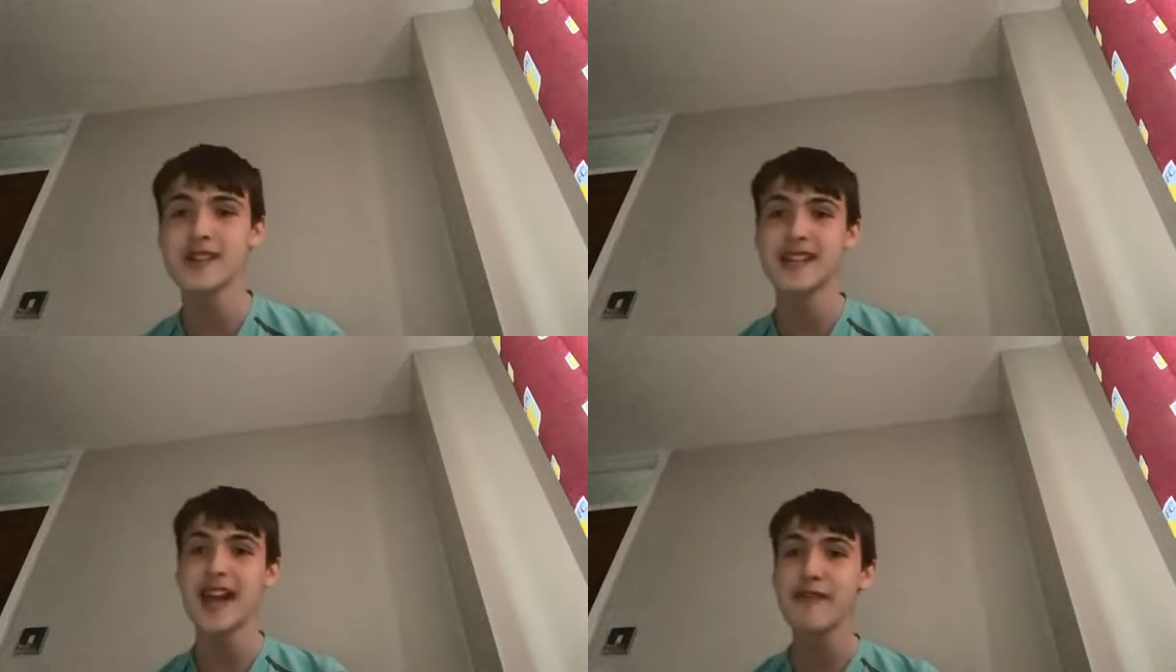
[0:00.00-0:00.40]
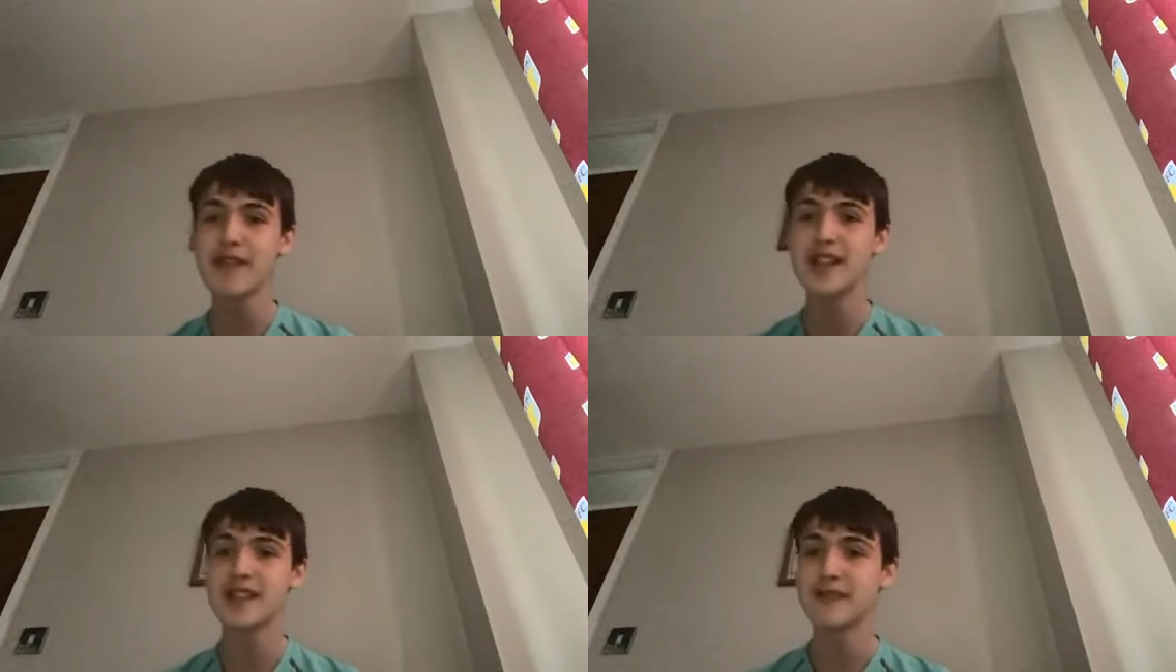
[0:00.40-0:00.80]
they
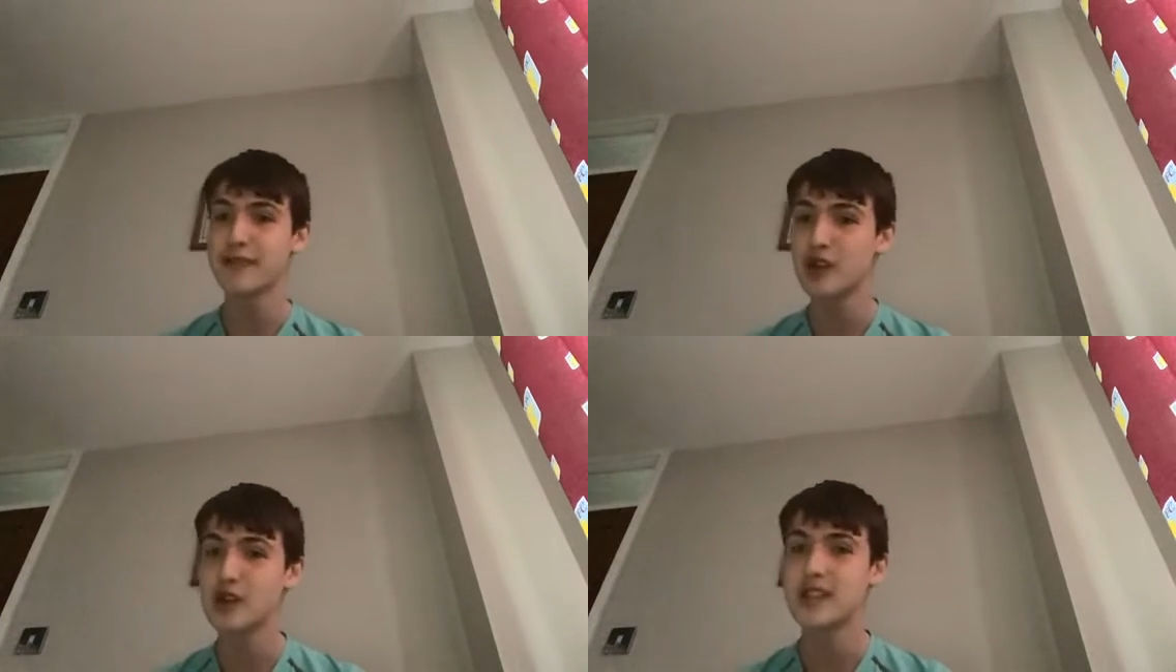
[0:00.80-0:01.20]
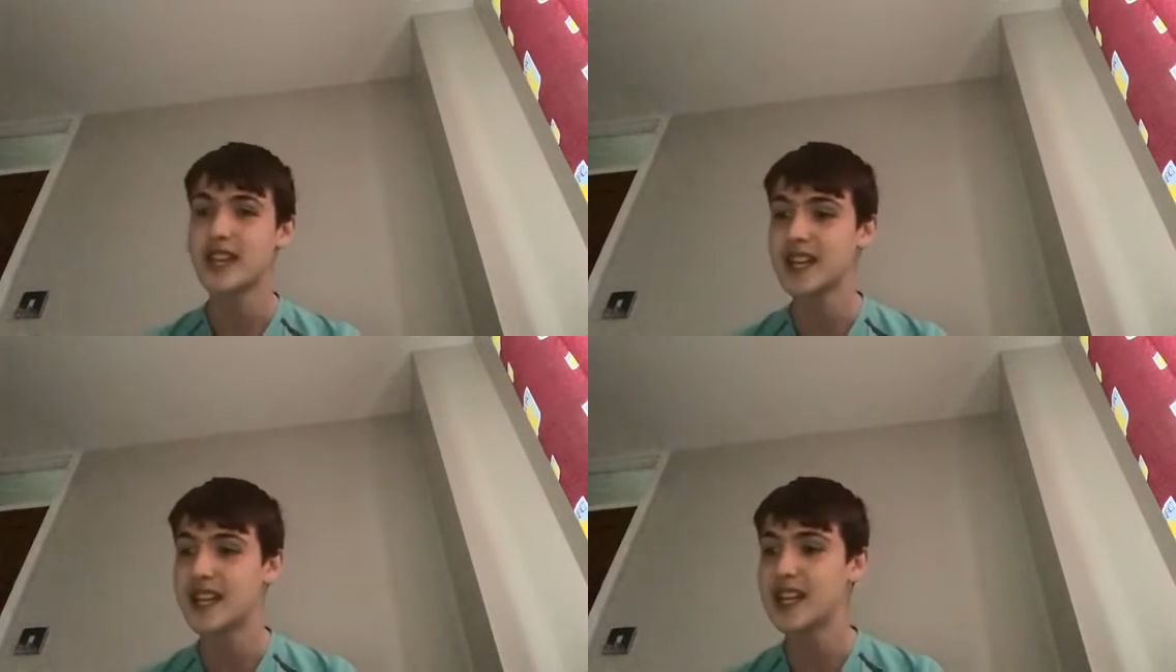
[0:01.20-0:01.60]
finished 3rd
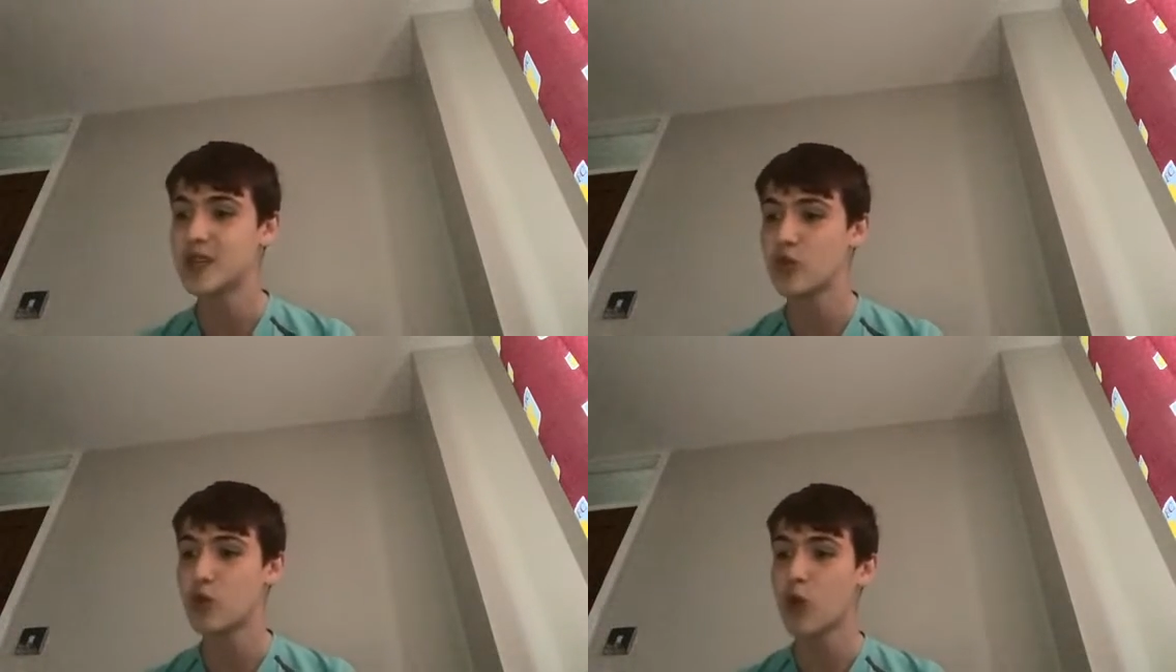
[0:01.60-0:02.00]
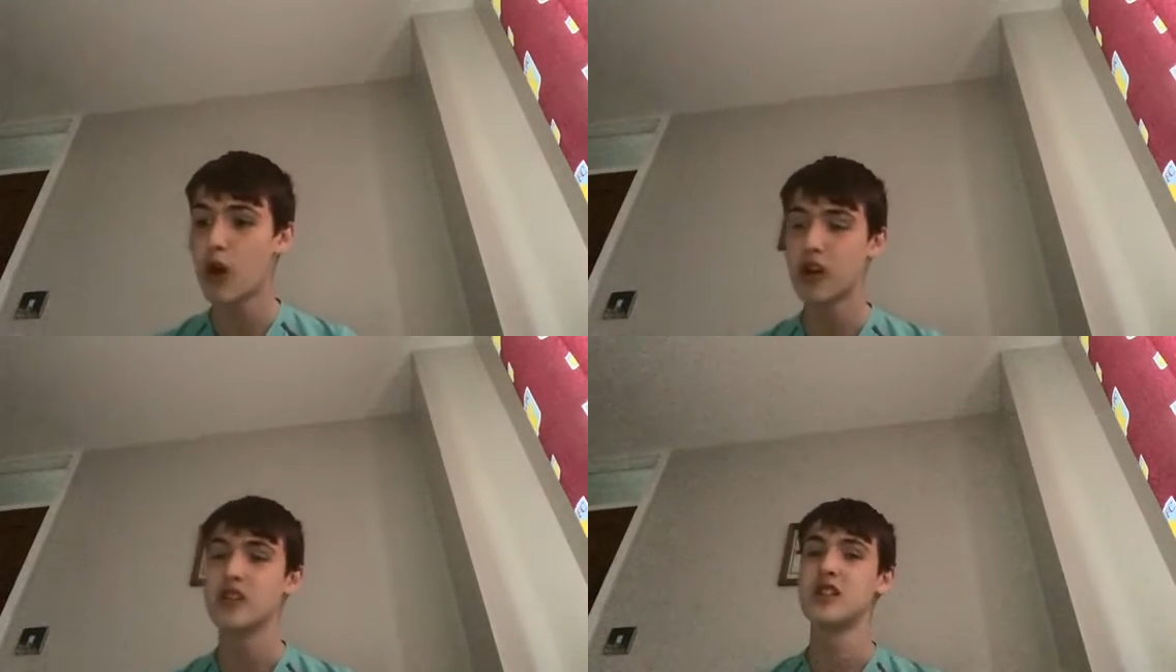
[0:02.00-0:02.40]
in League
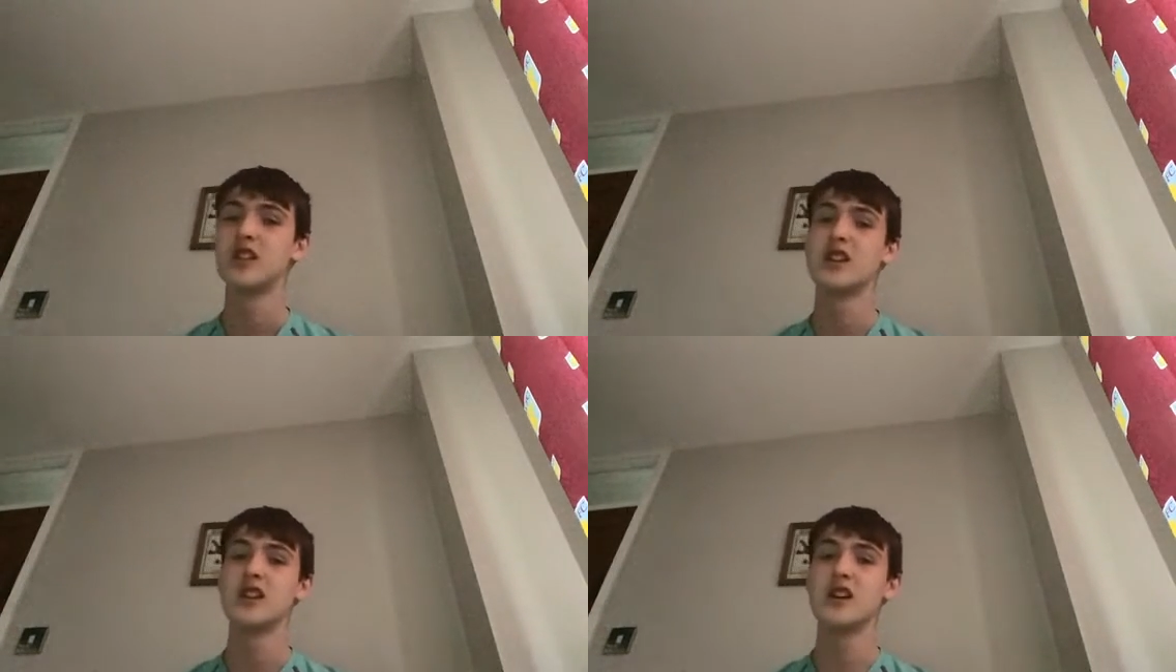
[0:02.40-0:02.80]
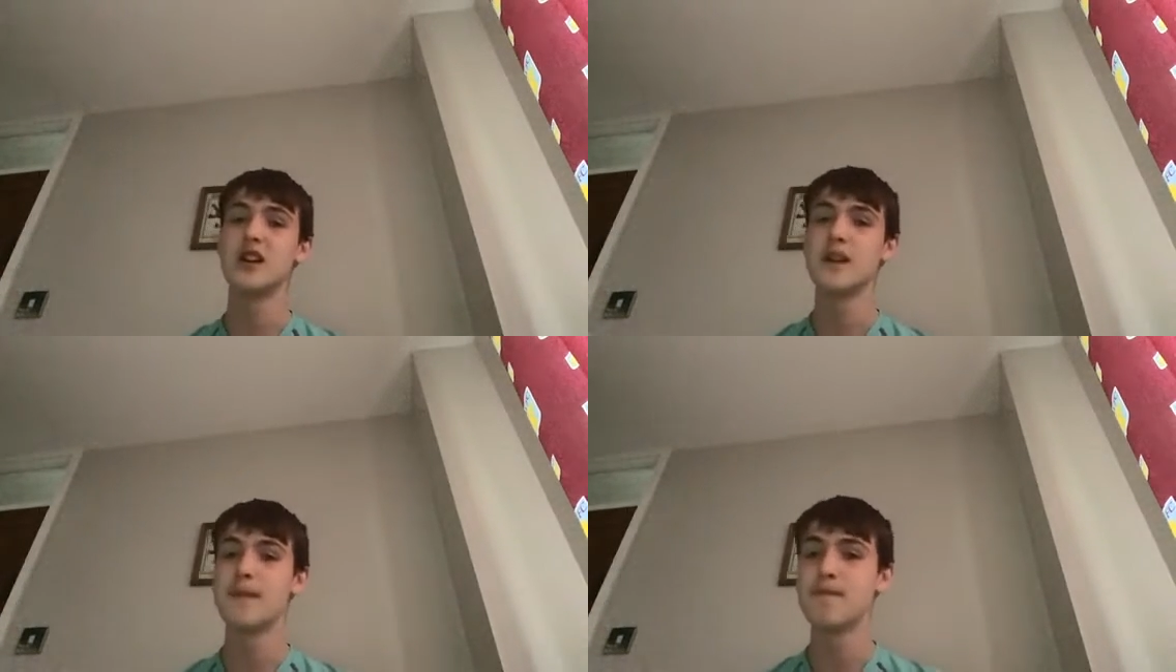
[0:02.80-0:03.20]
One,
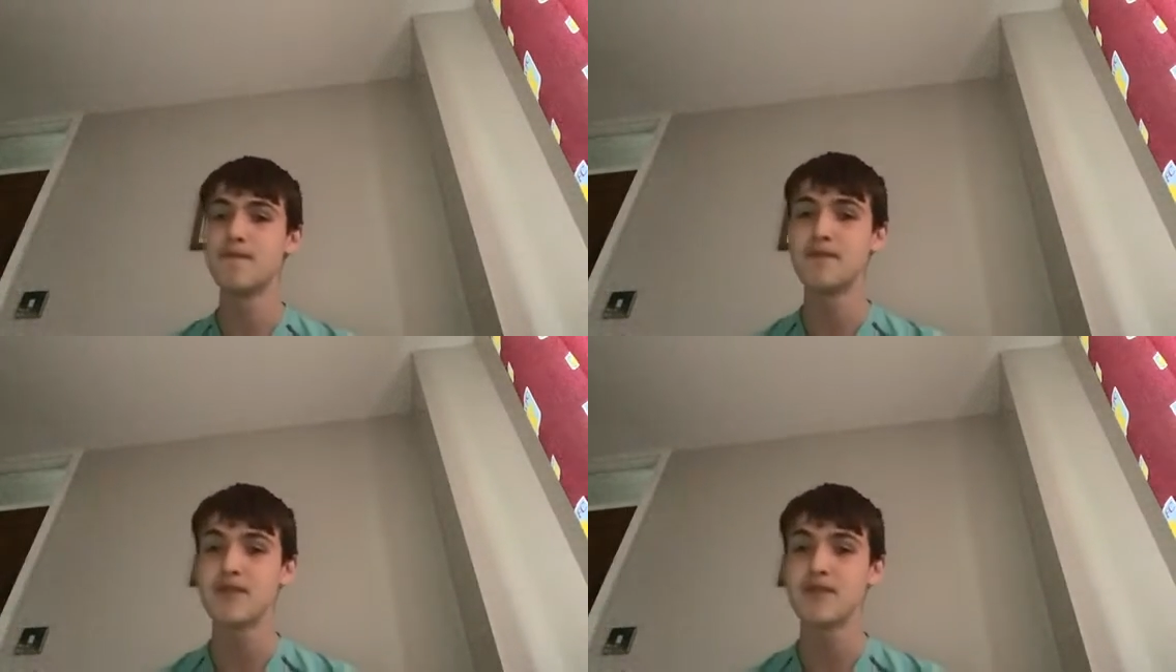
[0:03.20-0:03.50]
and